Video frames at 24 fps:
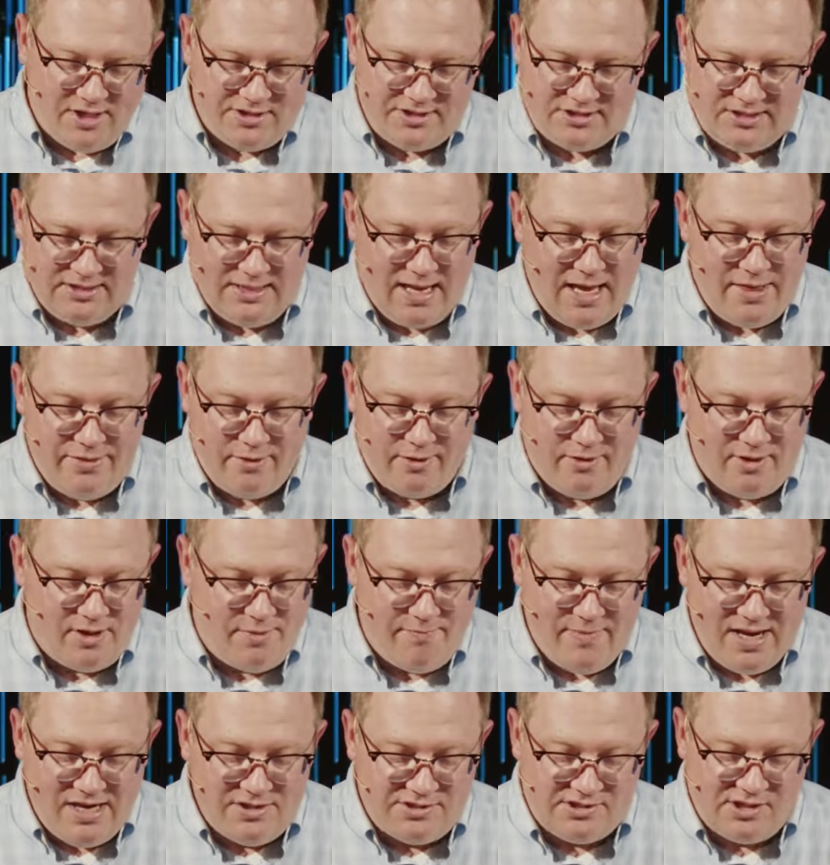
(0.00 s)
us together in
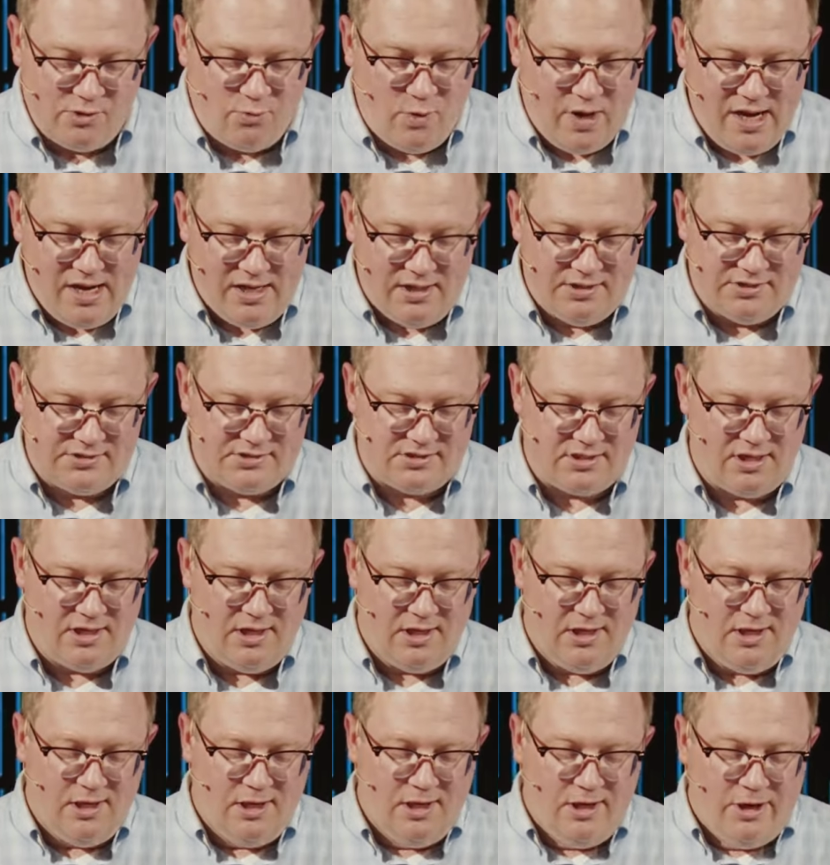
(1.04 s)
amazing ways,
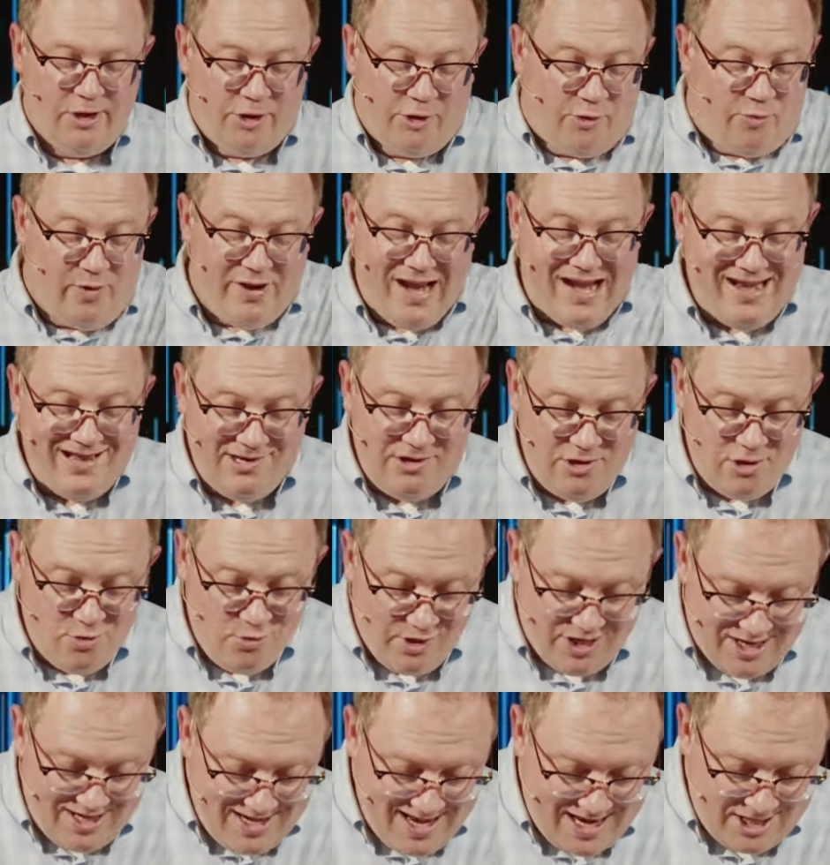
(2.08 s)
creating new
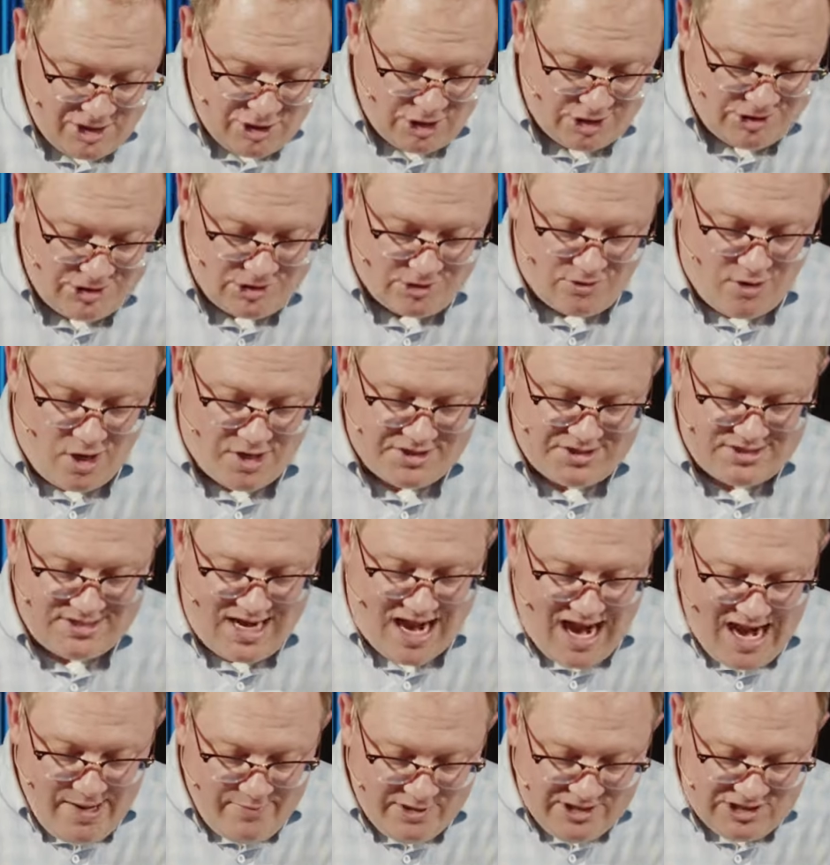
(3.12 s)
connections across
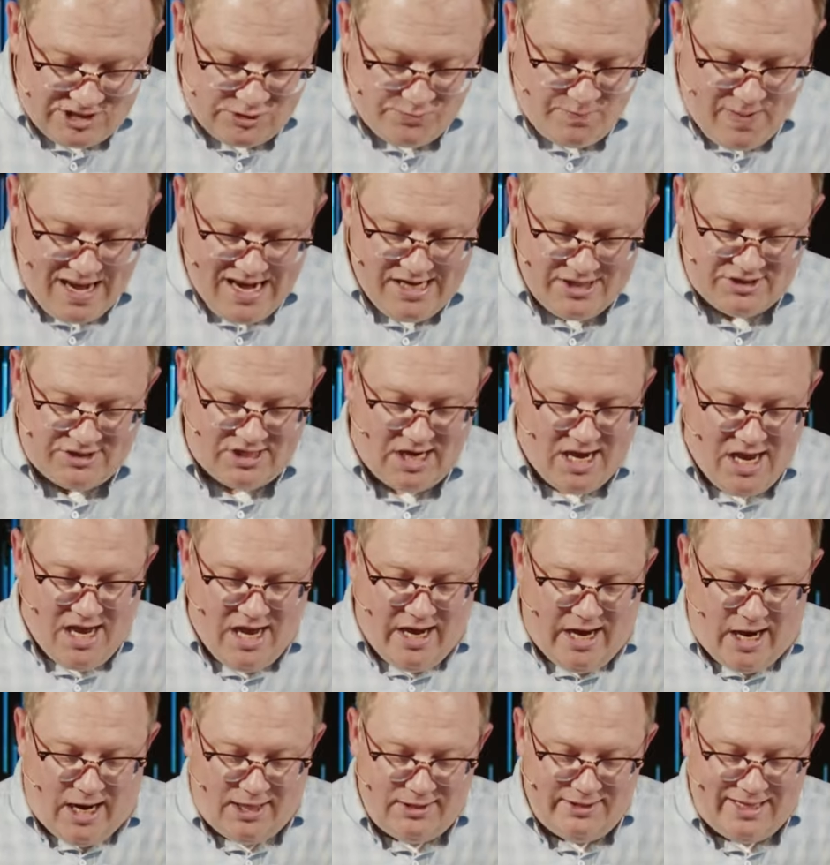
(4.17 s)
time and space,
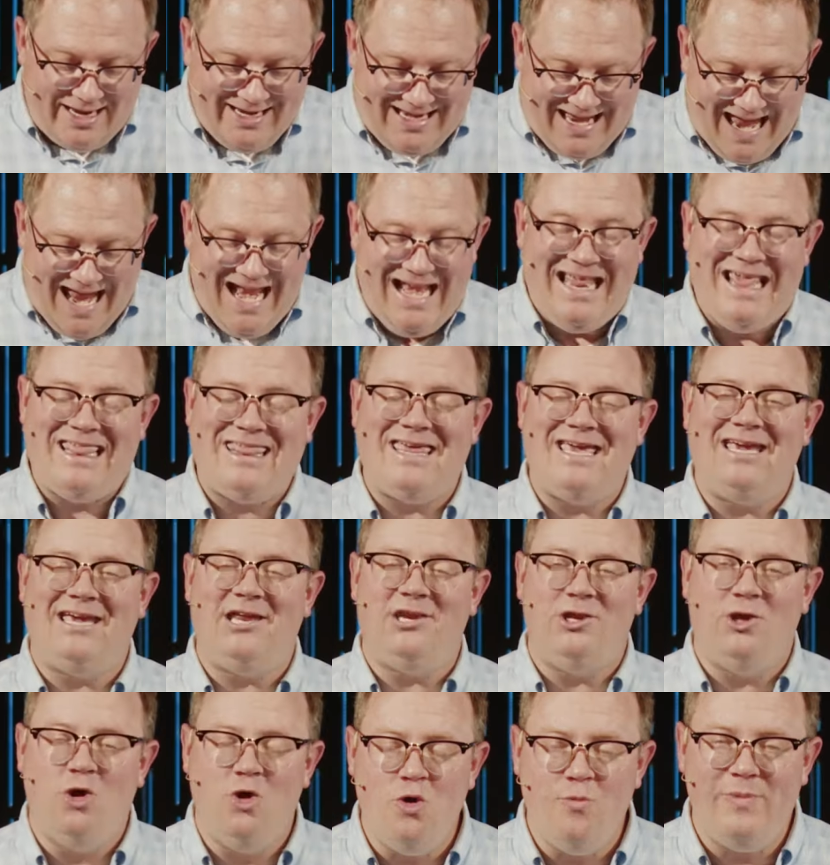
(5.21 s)
unlike anything
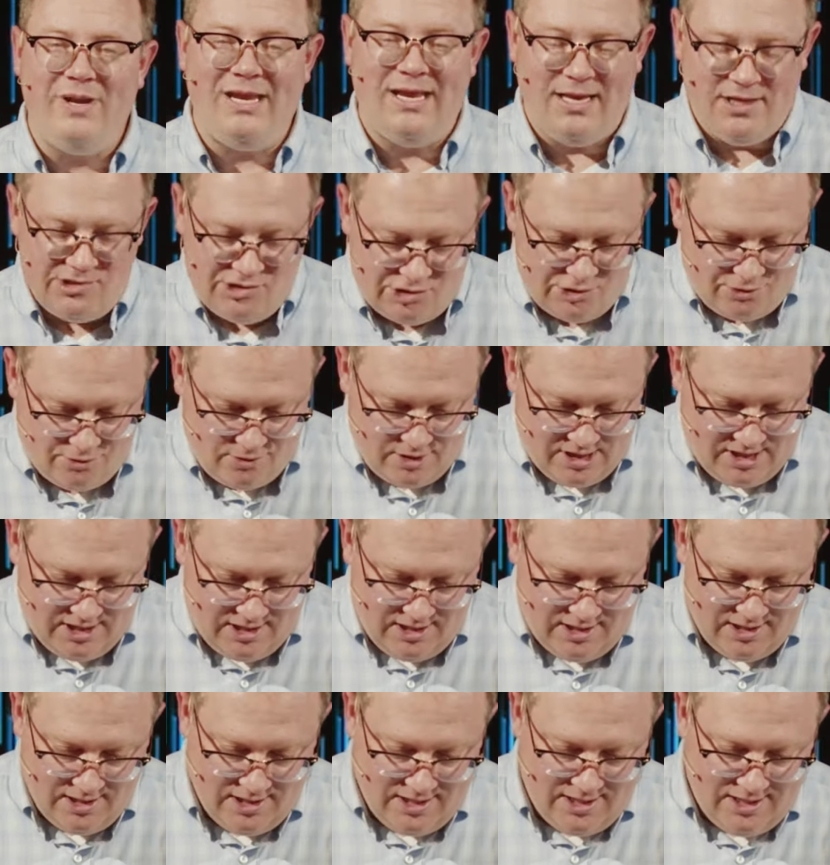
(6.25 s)
in human history.
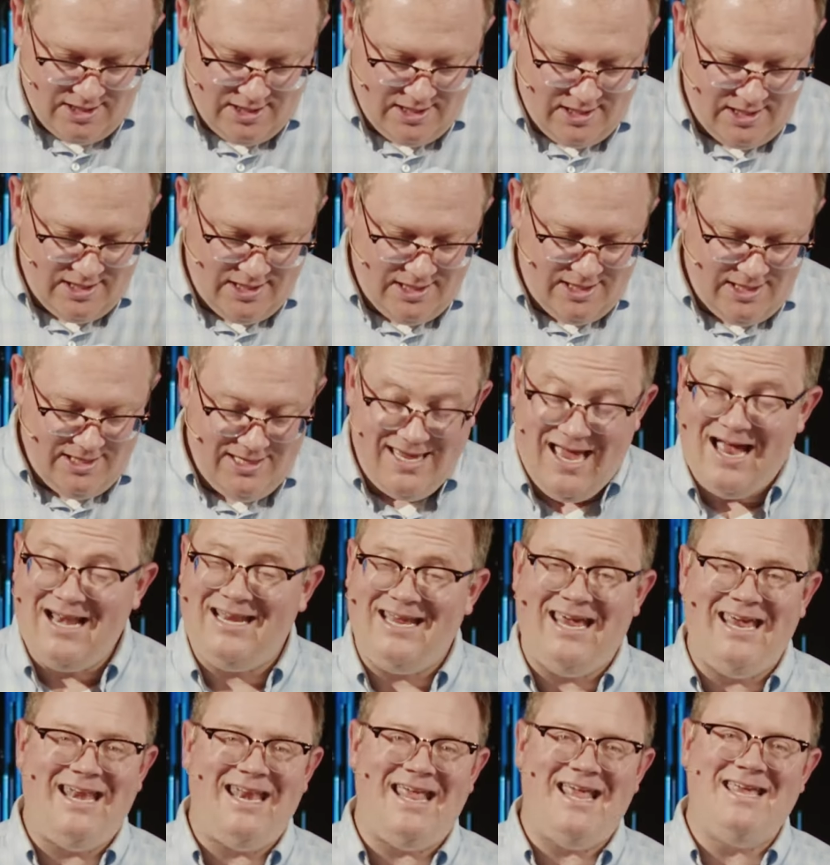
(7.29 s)
Yet
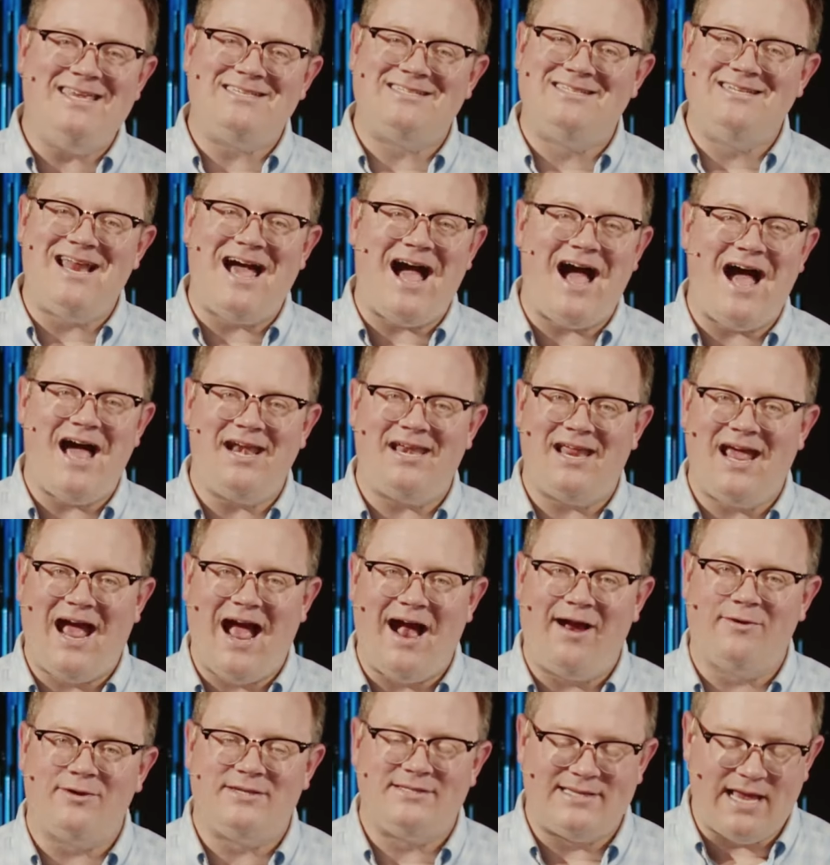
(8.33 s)
it is not
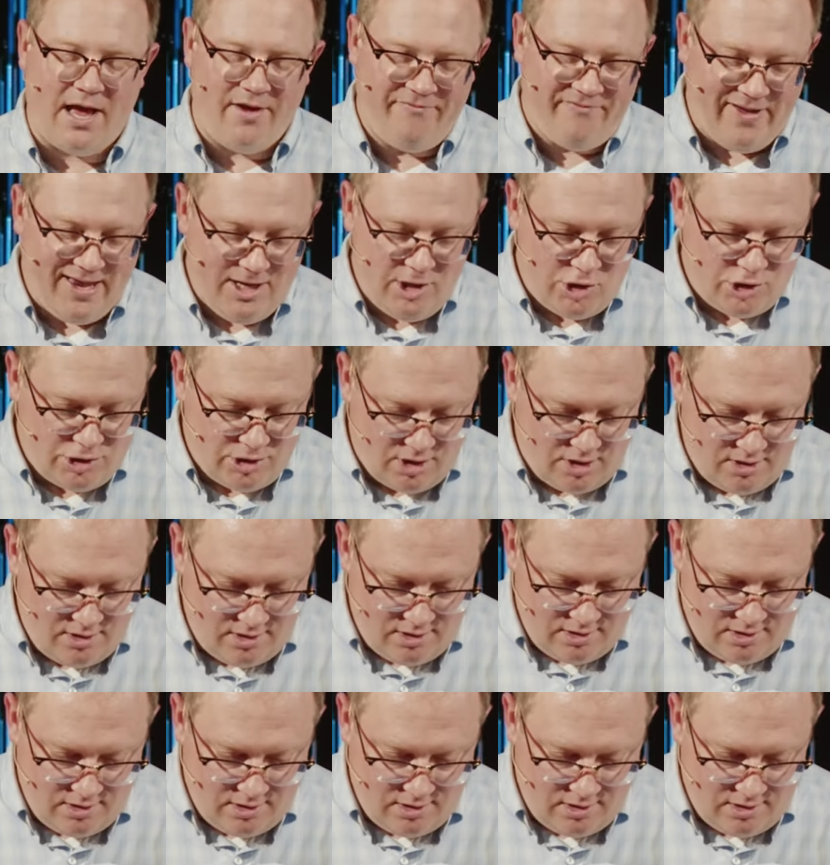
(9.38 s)
our salvation